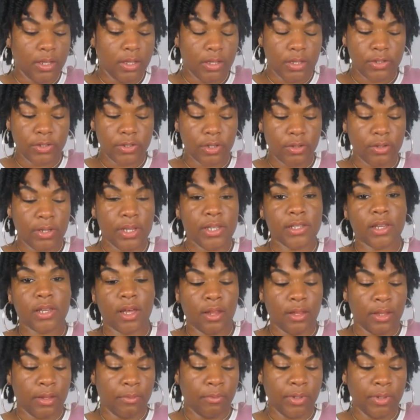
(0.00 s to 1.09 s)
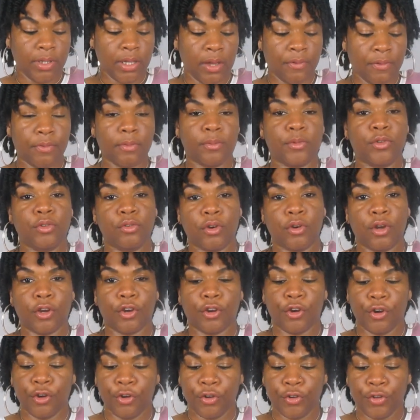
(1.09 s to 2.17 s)
So that's all that we got from UR
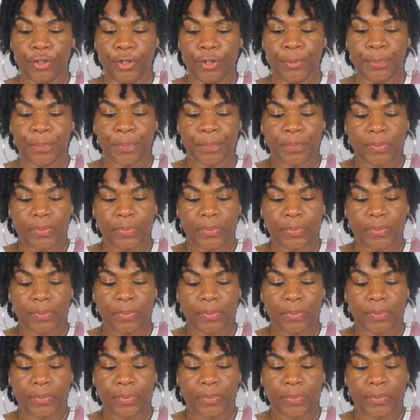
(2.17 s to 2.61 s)
Curly.